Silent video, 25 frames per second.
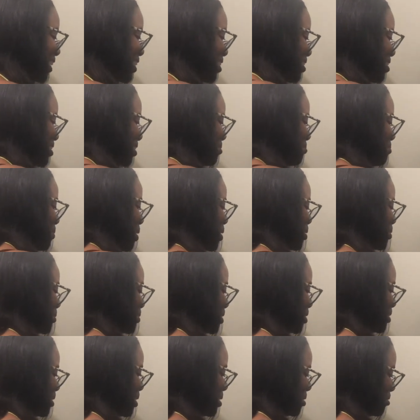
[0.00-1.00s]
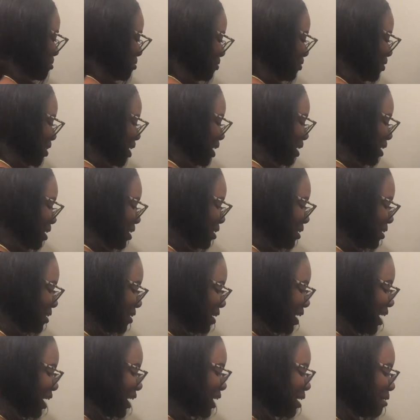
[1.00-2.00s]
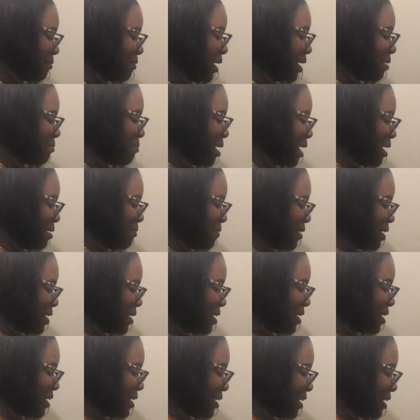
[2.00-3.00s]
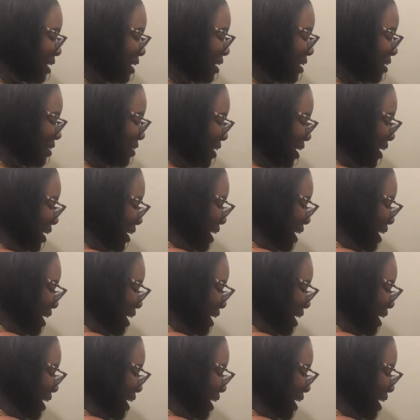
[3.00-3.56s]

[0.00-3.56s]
Your mom was on fire. I kept like, babe, you good? And you like